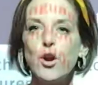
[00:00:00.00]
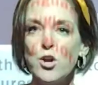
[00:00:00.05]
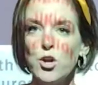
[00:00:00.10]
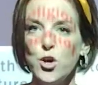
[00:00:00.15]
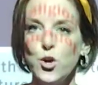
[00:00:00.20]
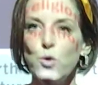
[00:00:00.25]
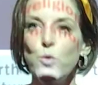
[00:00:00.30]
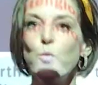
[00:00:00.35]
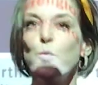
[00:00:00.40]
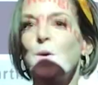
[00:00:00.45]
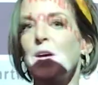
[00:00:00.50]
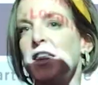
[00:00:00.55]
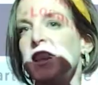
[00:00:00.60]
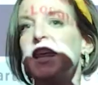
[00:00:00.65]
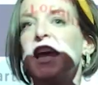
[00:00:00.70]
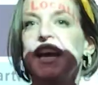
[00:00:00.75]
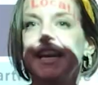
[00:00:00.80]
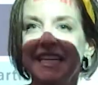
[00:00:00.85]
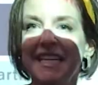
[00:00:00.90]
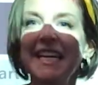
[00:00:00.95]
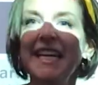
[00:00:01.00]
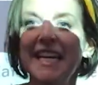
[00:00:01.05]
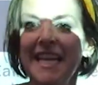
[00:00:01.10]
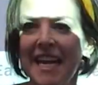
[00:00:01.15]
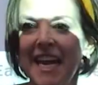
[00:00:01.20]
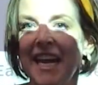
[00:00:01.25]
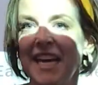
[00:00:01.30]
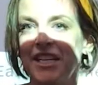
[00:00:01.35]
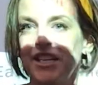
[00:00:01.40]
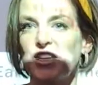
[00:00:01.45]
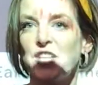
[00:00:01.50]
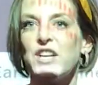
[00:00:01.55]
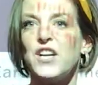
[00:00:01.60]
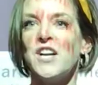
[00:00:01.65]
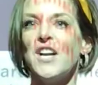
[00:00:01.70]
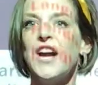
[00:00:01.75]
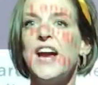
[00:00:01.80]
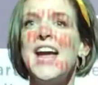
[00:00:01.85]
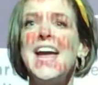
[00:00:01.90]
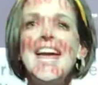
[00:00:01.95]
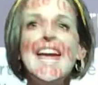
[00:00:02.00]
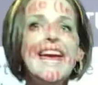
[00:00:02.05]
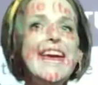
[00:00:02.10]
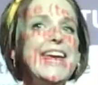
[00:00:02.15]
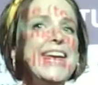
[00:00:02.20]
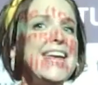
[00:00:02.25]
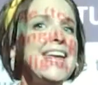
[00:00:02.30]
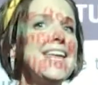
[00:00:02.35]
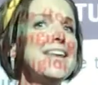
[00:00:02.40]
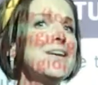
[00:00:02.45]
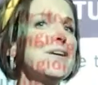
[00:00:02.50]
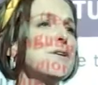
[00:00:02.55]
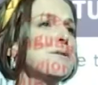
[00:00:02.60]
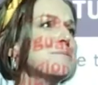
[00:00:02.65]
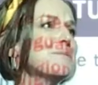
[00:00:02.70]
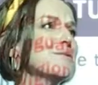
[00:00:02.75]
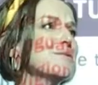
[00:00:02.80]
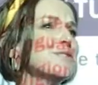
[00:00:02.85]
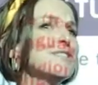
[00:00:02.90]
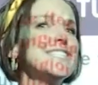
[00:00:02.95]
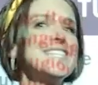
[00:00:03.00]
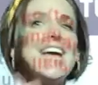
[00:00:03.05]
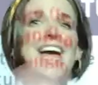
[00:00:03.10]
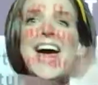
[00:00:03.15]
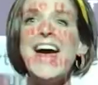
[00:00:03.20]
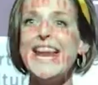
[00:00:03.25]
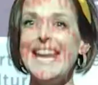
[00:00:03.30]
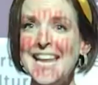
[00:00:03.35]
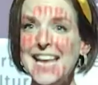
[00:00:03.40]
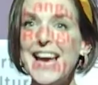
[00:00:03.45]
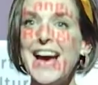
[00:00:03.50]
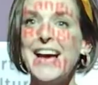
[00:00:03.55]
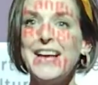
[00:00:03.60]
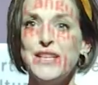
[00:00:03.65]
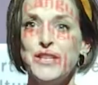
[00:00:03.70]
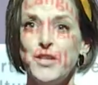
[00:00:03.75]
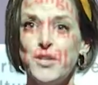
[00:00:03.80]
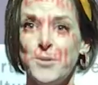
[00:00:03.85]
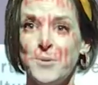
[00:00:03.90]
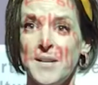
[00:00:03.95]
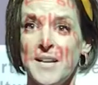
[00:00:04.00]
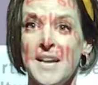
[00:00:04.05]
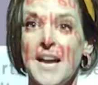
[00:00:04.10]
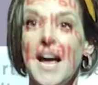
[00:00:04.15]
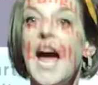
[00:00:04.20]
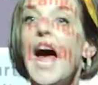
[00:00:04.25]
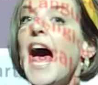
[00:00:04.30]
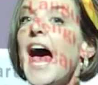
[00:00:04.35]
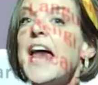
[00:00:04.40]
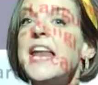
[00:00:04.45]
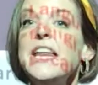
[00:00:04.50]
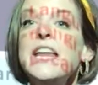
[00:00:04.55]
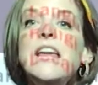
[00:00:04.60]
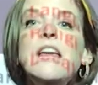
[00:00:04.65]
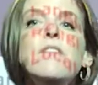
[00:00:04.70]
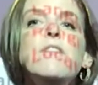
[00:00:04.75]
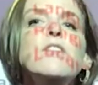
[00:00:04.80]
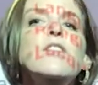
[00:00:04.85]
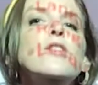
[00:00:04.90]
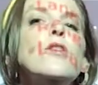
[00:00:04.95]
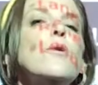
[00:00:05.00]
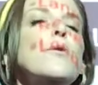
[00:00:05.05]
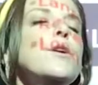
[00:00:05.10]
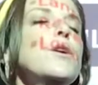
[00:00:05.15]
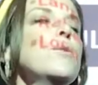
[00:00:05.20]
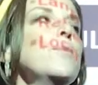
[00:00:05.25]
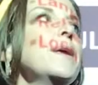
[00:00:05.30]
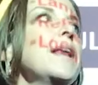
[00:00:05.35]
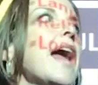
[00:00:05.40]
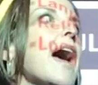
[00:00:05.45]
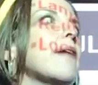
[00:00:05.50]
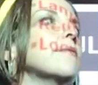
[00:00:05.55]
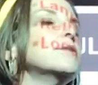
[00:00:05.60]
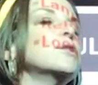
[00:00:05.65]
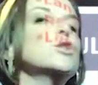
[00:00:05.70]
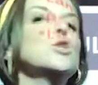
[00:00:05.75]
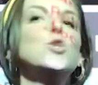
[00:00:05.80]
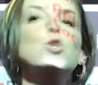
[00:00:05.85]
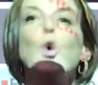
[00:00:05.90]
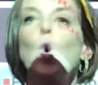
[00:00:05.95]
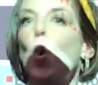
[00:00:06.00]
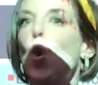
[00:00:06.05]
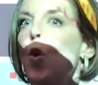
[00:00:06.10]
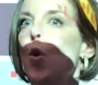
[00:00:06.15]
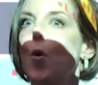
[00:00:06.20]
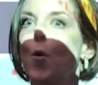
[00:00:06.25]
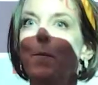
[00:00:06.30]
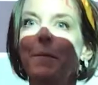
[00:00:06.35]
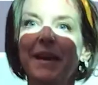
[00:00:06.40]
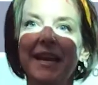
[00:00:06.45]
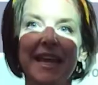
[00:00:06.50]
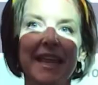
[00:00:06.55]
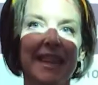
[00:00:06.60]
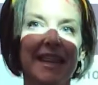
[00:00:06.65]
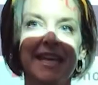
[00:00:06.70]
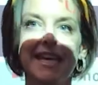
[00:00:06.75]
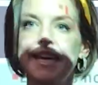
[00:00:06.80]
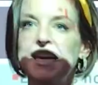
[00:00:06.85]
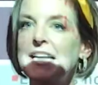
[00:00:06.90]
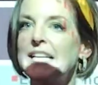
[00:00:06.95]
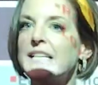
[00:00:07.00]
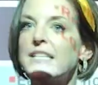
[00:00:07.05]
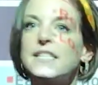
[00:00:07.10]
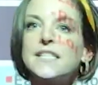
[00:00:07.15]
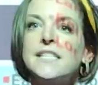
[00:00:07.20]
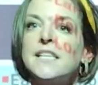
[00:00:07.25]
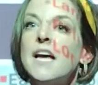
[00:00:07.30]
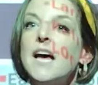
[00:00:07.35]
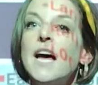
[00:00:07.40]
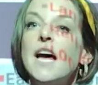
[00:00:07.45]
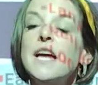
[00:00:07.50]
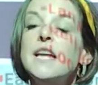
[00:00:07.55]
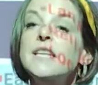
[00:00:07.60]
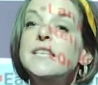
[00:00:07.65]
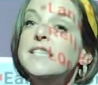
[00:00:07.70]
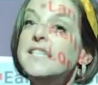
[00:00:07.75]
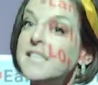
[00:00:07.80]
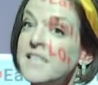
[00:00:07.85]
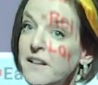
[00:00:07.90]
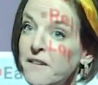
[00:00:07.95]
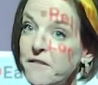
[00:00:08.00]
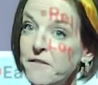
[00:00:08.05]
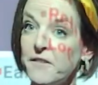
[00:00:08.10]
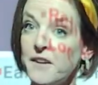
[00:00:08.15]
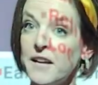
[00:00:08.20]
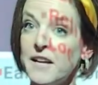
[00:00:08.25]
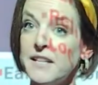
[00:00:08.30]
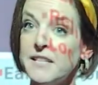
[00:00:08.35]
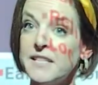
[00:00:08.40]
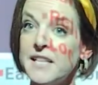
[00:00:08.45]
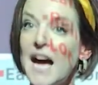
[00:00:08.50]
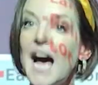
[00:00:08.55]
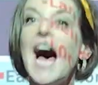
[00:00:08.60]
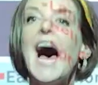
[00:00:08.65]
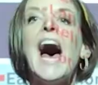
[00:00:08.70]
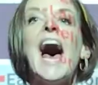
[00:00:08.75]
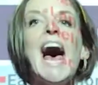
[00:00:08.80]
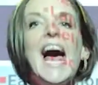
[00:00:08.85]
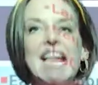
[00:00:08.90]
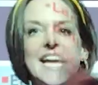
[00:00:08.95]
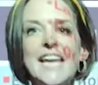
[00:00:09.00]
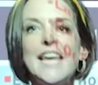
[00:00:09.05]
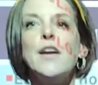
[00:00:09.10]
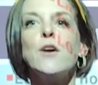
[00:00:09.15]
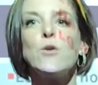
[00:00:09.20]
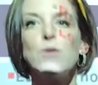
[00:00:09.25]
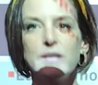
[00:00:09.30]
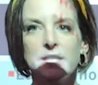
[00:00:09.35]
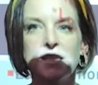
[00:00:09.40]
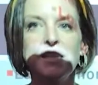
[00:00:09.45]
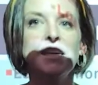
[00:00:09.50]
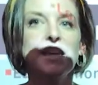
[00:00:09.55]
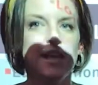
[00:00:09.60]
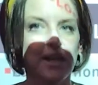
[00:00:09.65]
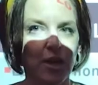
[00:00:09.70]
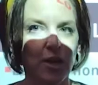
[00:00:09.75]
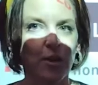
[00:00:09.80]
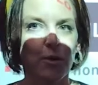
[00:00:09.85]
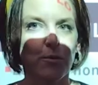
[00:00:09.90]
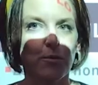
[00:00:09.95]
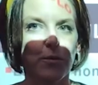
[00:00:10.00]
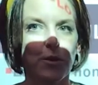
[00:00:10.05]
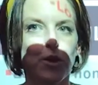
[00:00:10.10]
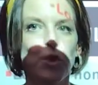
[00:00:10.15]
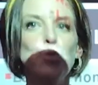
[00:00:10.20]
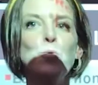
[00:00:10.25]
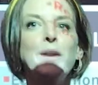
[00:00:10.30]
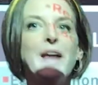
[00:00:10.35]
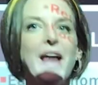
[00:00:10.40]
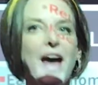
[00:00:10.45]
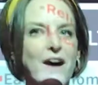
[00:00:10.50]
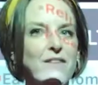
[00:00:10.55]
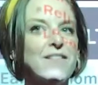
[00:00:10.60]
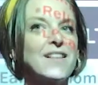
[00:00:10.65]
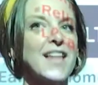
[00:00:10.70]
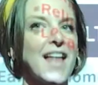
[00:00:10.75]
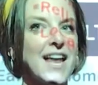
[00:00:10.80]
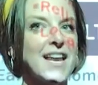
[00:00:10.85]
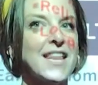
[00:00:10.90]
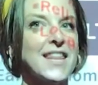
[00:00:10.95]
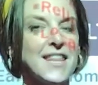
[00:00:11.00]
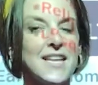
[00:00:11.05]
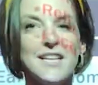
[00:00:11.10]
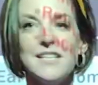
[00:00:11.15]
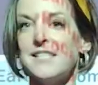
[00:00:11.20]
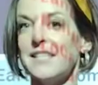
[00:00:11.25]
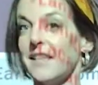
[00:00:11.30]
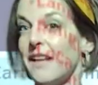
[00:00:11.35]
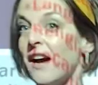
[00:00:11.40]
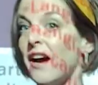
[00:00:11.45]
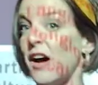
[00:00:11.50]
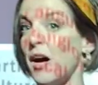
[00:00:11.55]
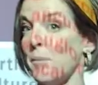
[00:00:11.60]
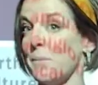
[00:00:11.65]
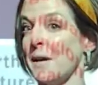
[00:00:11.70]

you with a teenager in almost any country, and even though you would have so many things different, I guarantee you would have a lot of things in common.